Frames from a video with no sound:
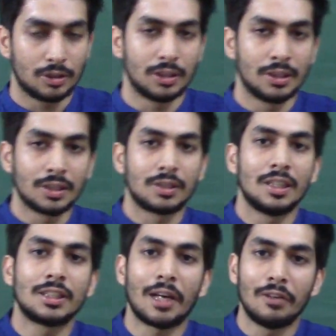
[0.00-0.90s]

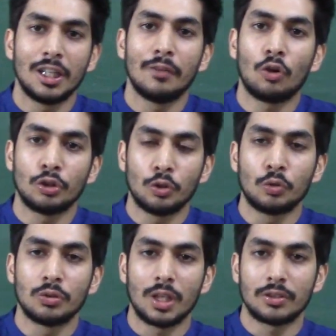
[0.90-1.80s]
this I will leave on you
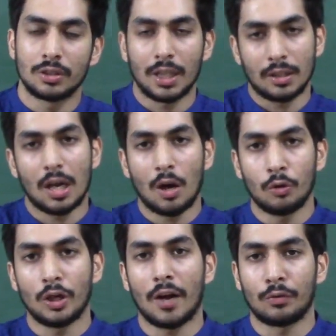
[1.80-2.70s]
to judge that
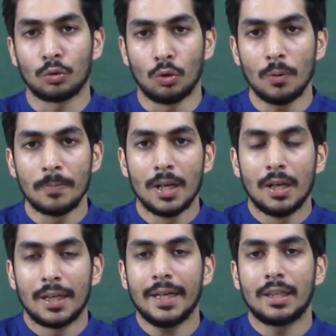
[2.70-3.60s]
how you have to go,
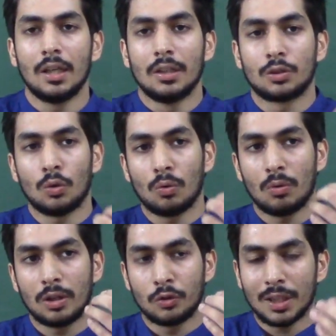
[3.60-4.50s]
right?
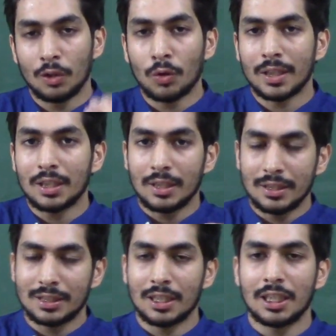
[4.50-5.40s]
So you can look at the
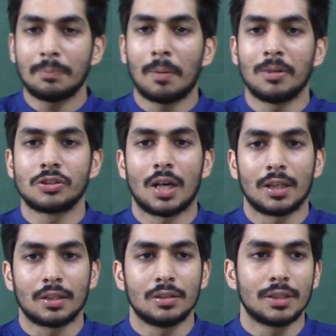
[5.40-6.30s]
recently published
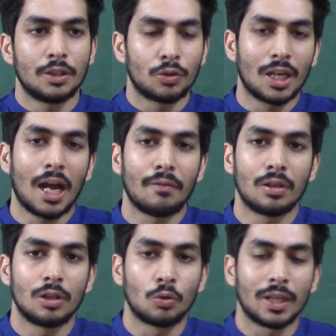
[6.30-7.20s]
articles and you can have
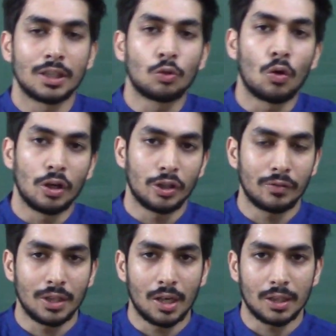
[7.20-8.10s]
a look at the quality
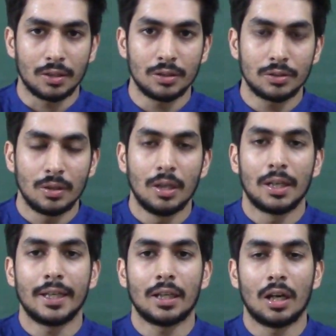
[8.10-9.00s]
of the articles,
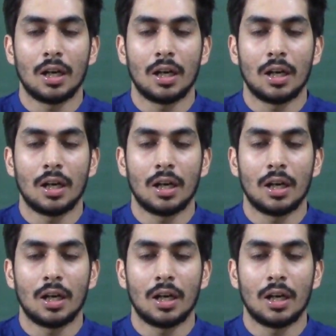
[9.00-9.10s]
right?